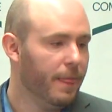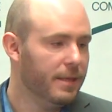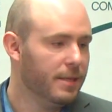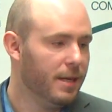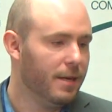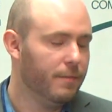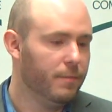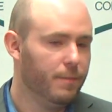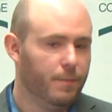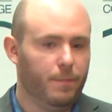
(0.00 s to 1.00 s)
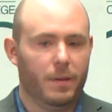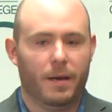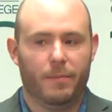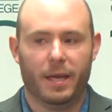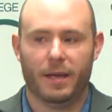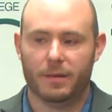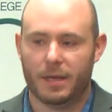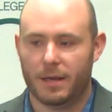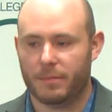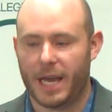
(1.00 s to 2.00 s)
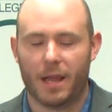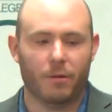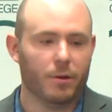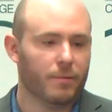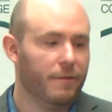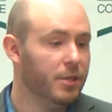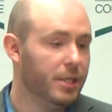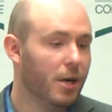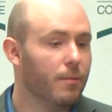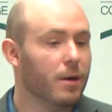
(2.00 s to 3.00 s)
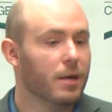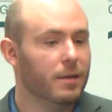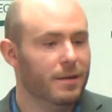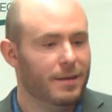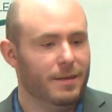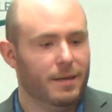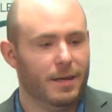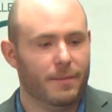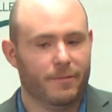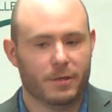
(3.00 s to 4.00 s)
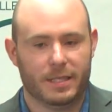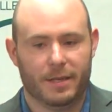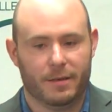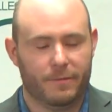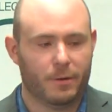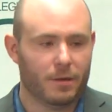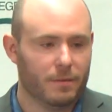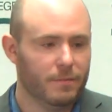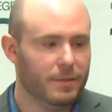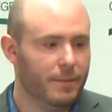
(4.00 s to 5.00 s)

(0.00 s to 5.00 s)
It's a, a big um, gala with refugee artwork um, for sale and for,